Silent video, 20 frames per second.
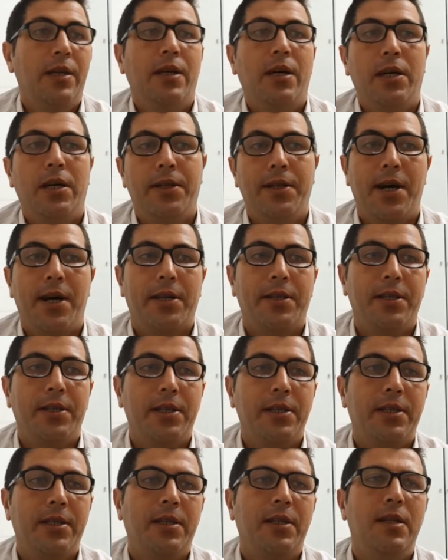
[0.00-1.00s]
An
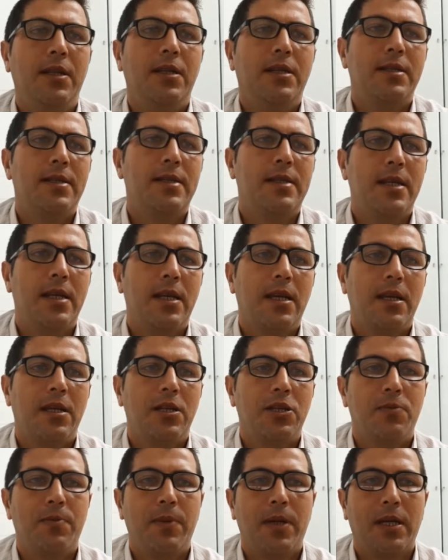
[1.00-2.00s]
adult learns
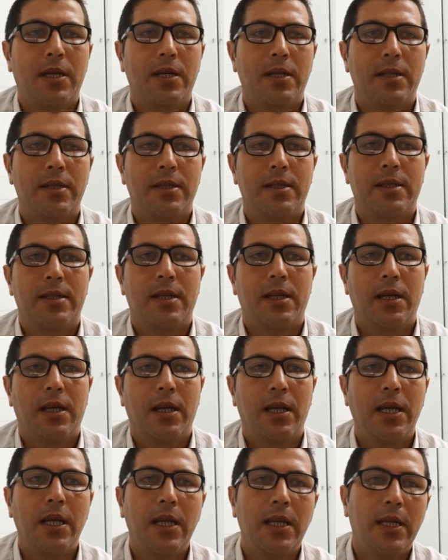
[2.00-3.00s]
English because
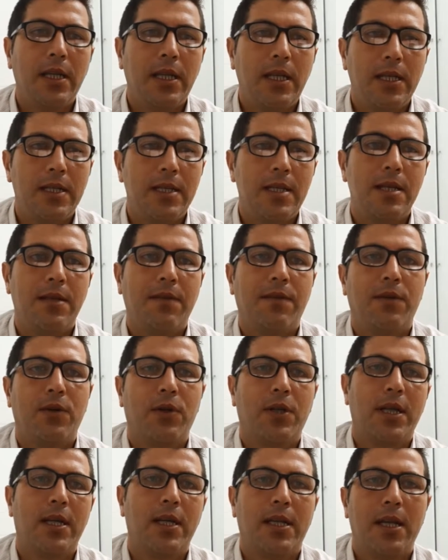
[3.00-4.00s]
he needs it for
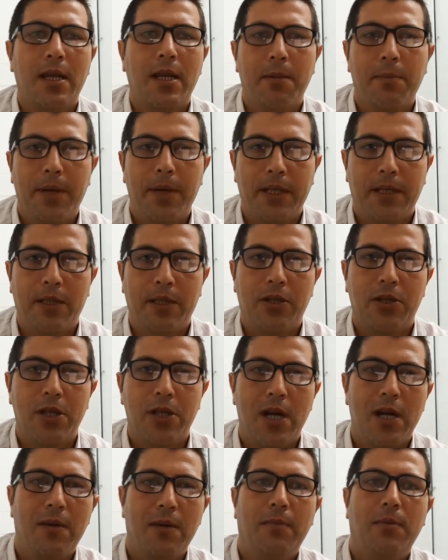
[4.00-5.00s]
getting a better
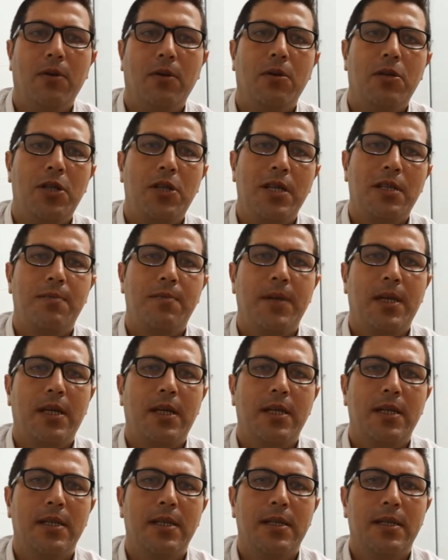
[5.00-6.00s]
job or just
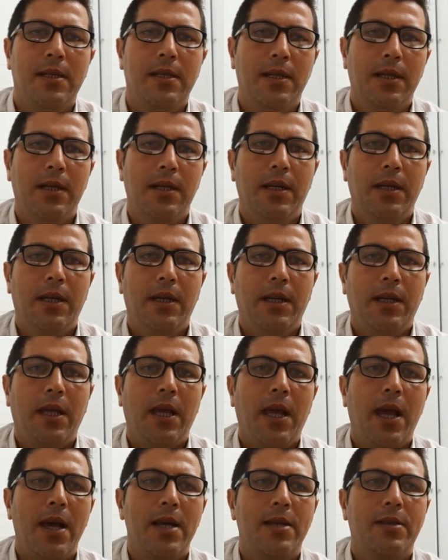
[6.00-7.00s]
because
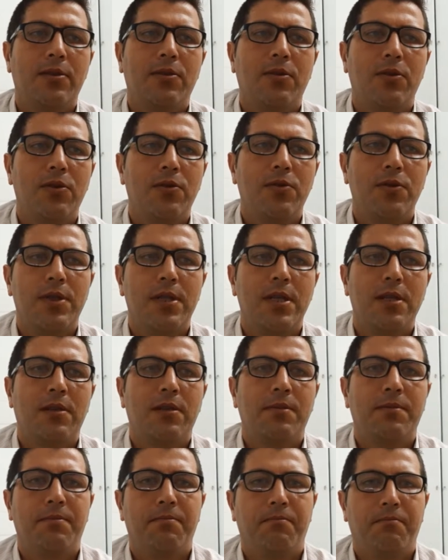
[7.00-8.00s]
he has to use
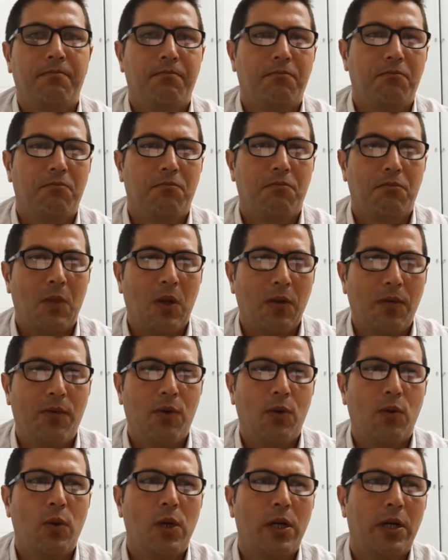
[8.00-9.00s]
it
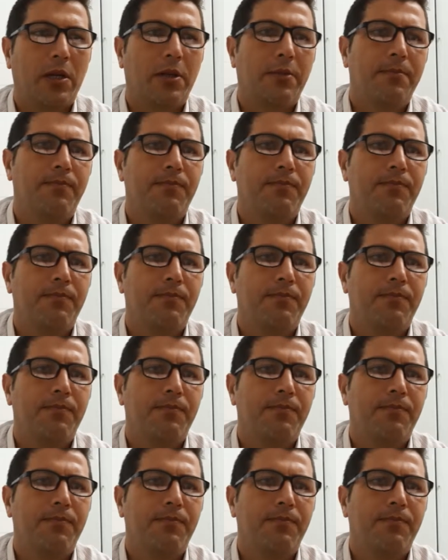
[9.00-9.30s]
for work.